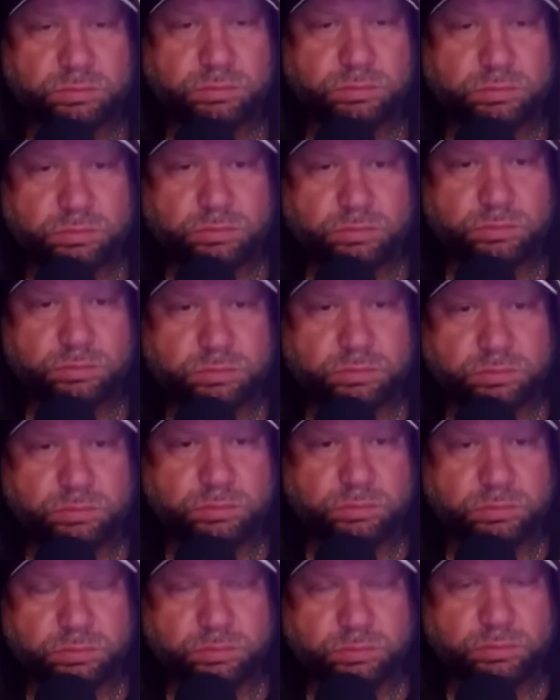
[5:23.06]

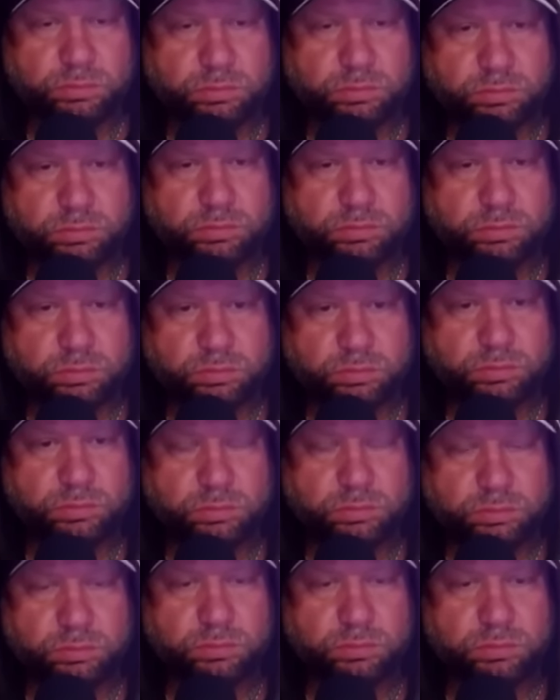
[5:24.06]

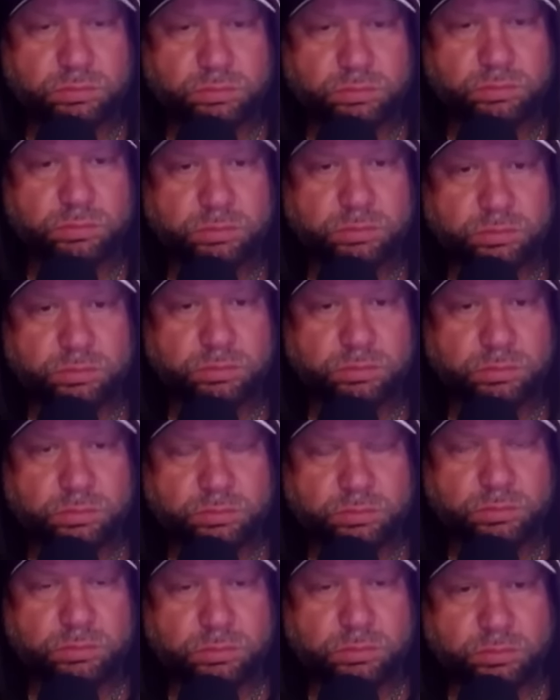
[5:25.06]

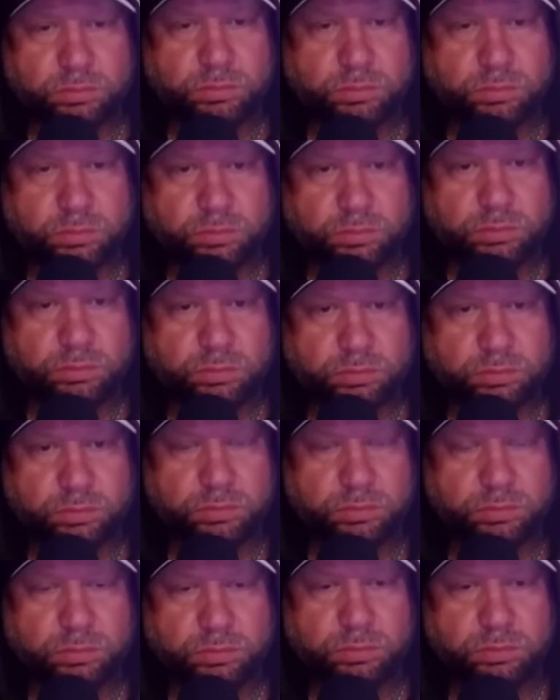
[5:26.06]

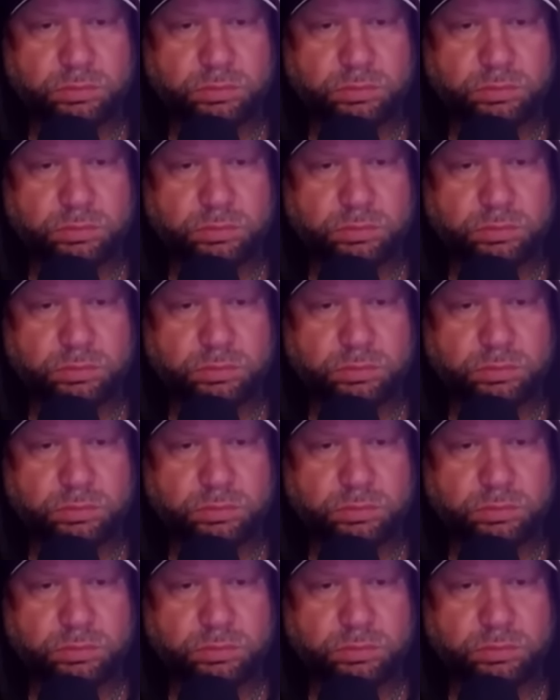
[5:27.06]
This person isn't speaking.